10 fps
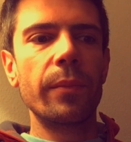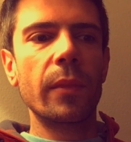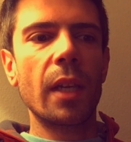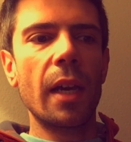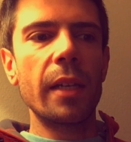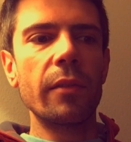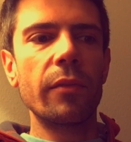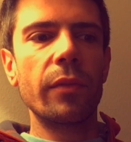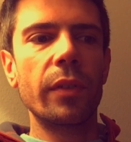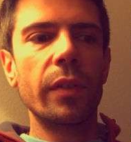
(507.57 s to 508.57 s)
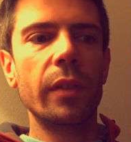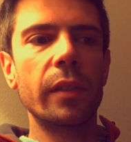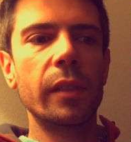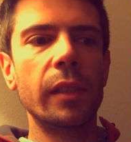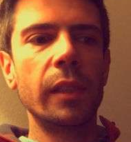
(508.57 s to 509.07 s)
and kind of
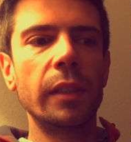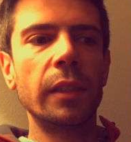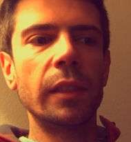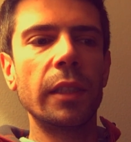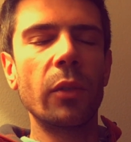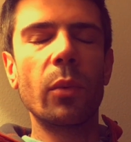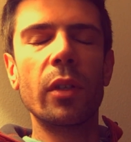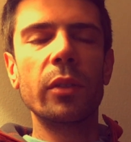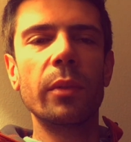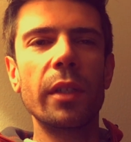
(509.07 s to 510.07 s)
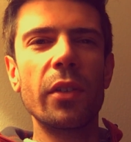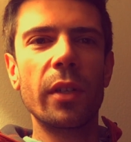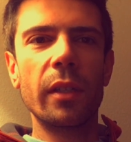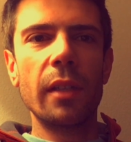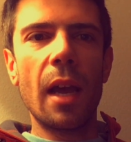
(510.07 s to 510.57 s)
in a world where you
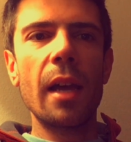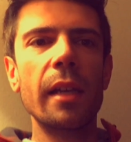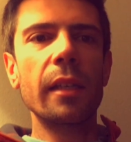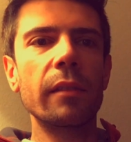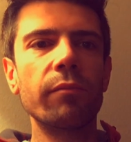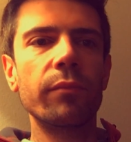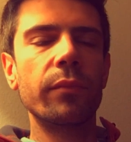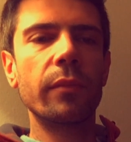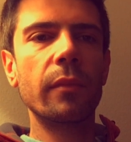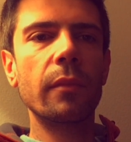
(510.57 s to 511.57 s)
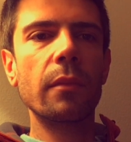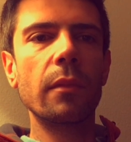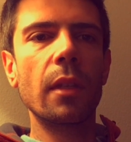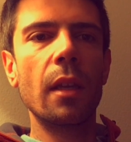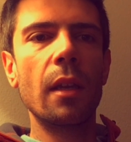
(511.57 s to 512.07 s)
could die and
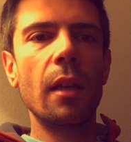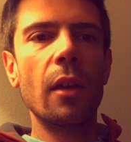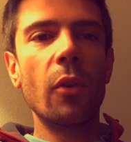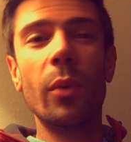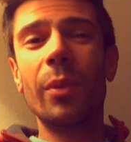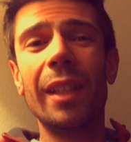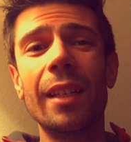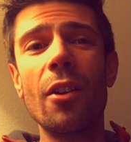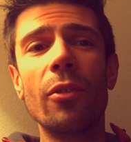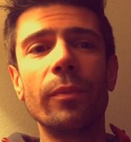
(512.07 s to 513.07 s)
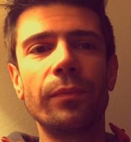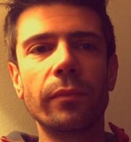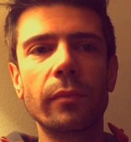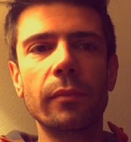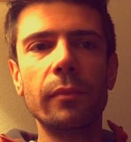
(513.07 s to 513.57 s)
who would really know?
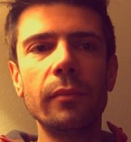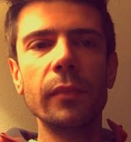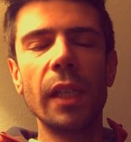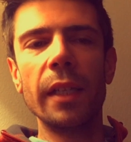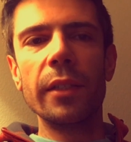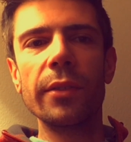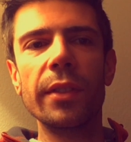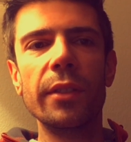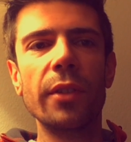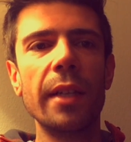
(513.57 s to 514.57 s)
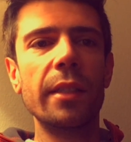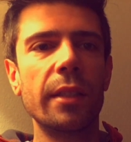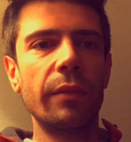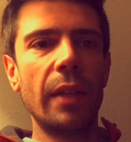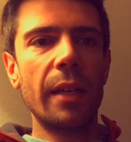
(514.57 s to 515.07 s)
And you see
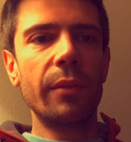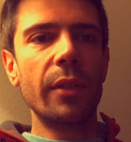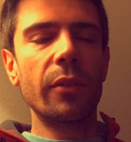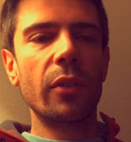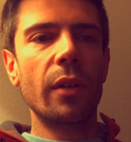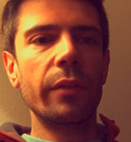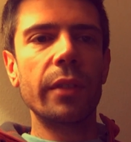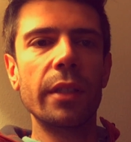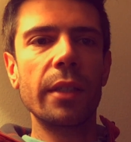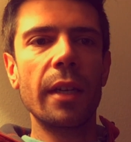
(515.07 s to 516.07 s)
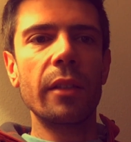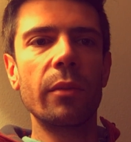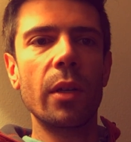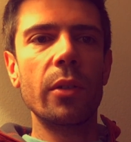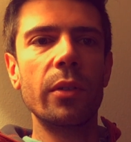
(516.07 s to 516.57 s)
traces of that when you look off to the side of the
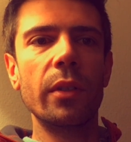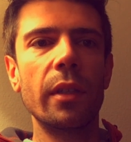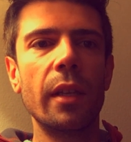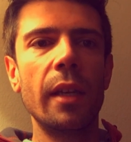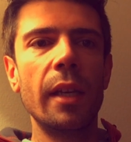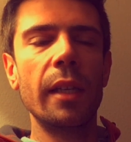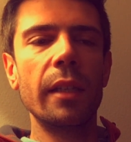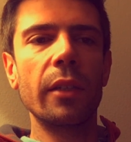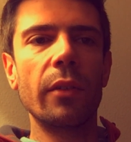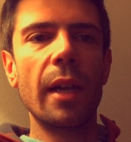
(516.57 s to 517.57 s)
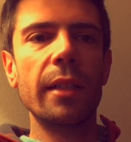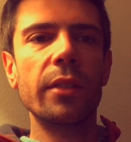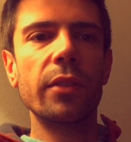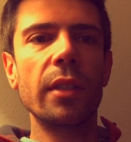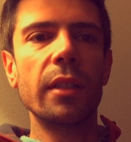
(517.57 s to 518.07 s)
road and in the
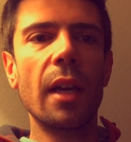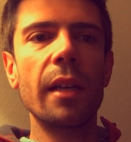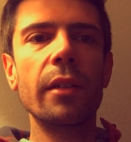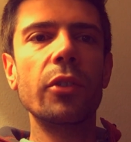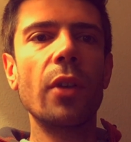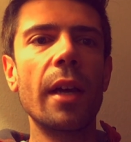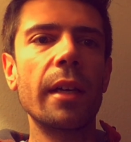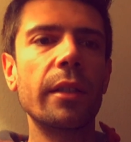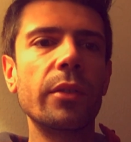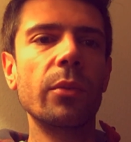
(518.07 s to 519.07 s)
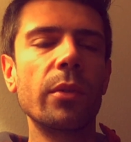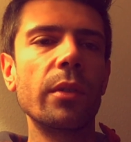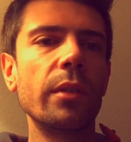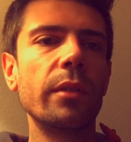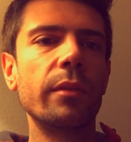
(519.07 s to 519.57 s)
grass you see tire tracks
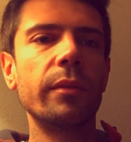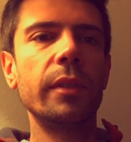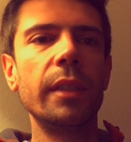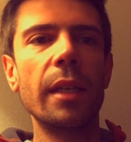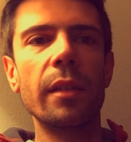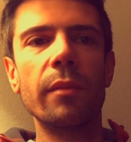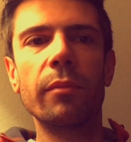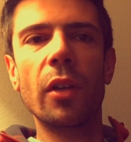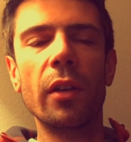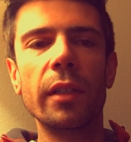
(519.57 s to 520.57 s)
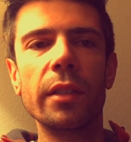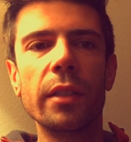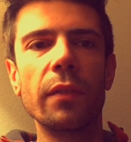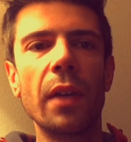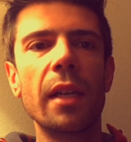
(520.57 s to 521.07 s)
or dead
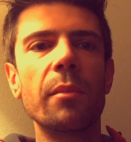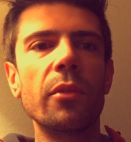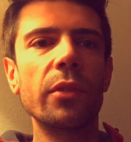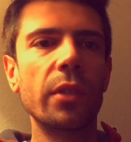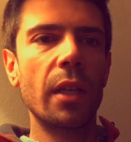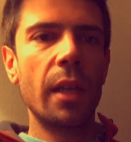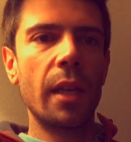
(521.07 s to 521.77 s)
carcasses of animals.